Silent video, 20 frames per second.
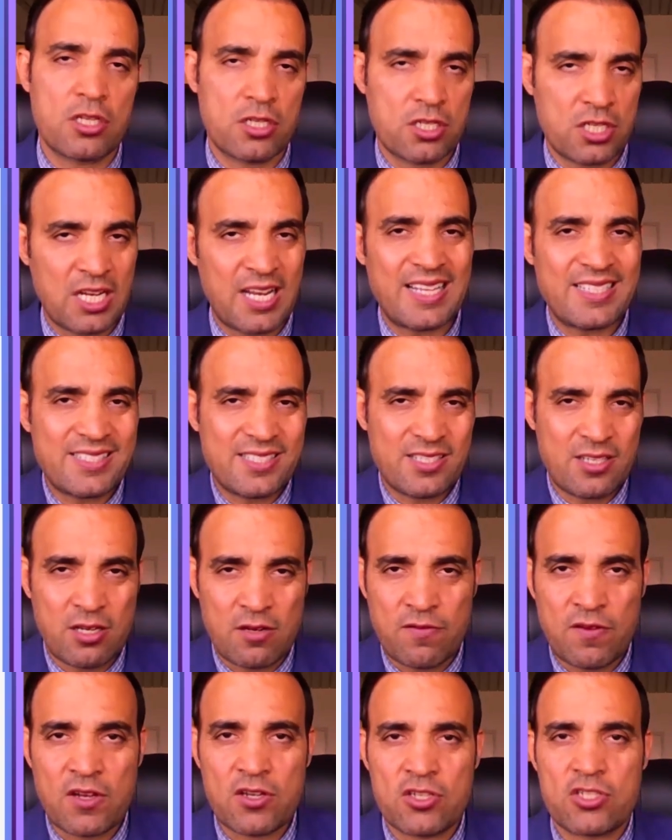classical
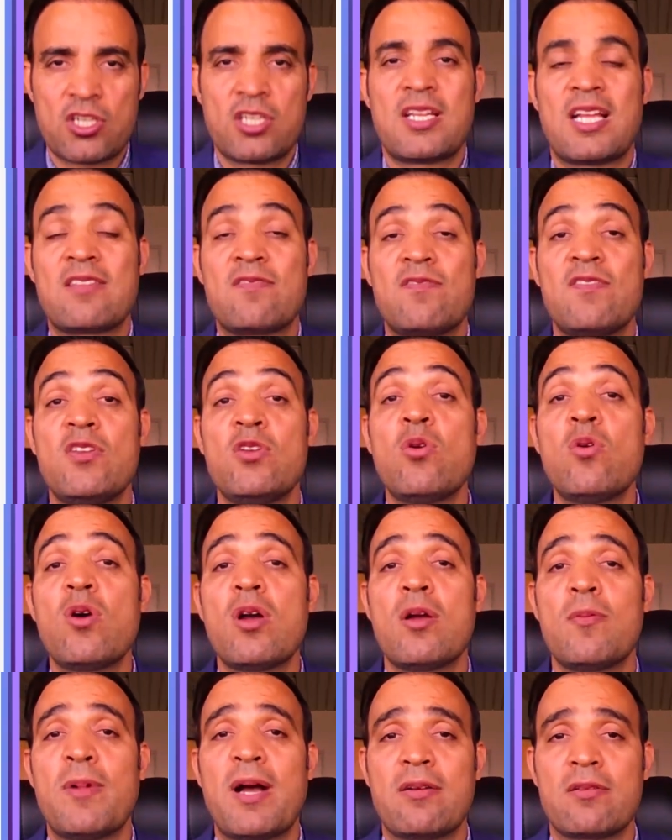function that we know
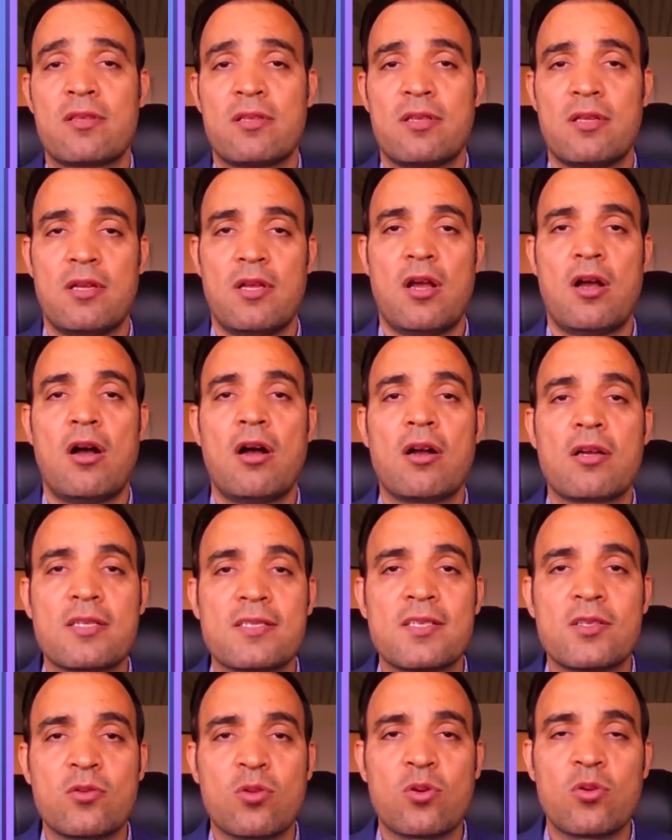about
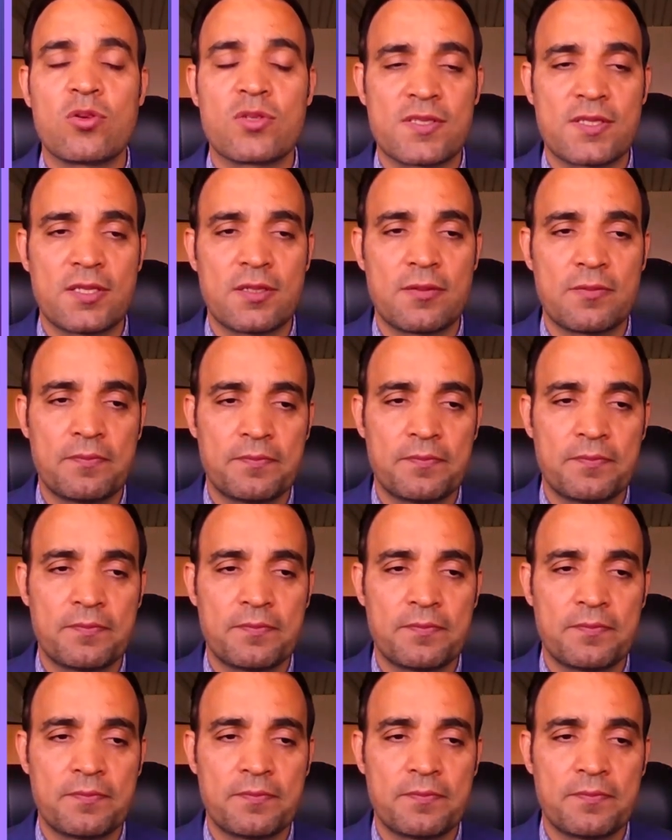oxytocin.